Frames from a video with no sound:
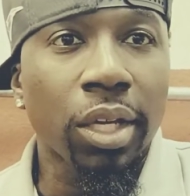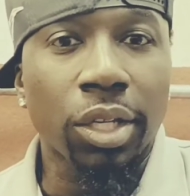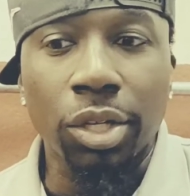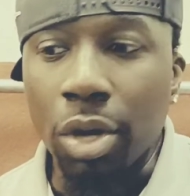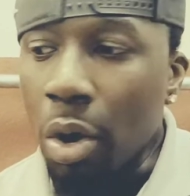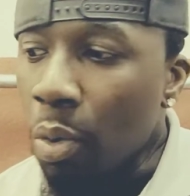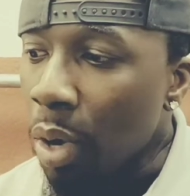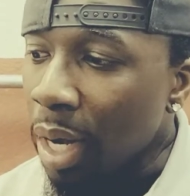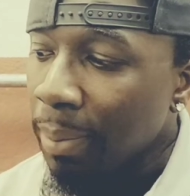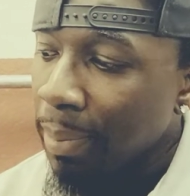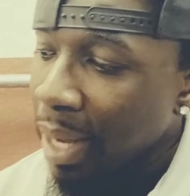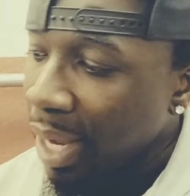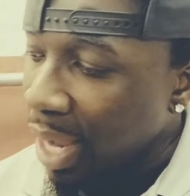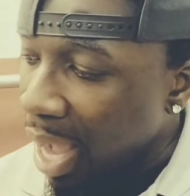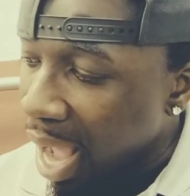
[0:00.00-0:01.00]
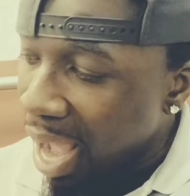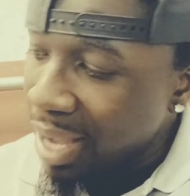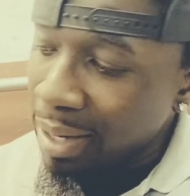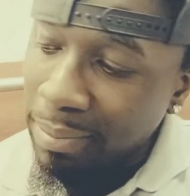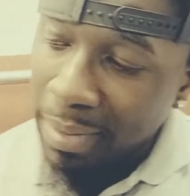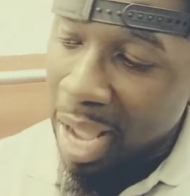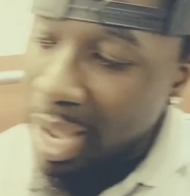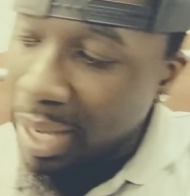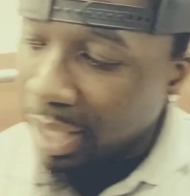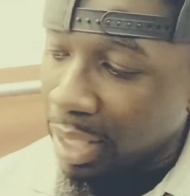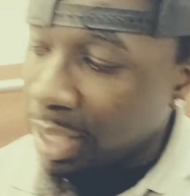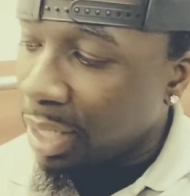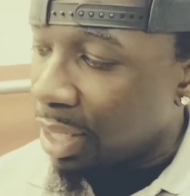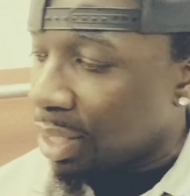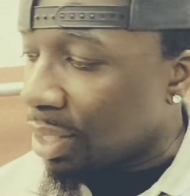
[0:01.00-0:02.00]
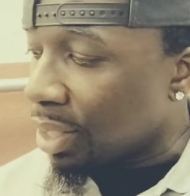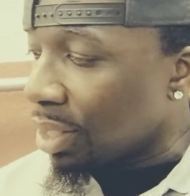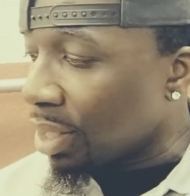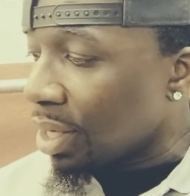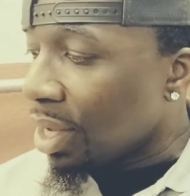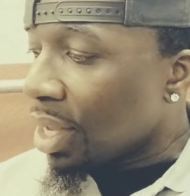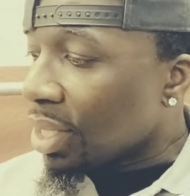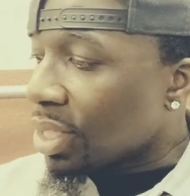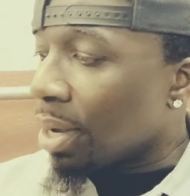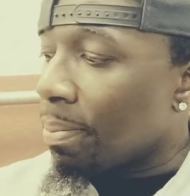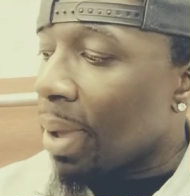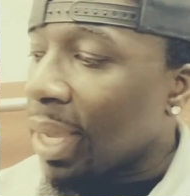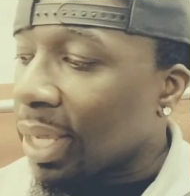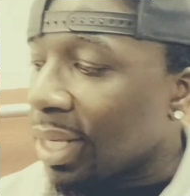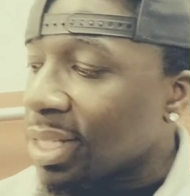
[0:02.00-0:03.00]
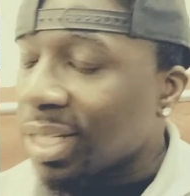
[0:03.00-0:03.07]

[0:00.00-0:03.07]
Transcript: You know what, man? I am not here to make it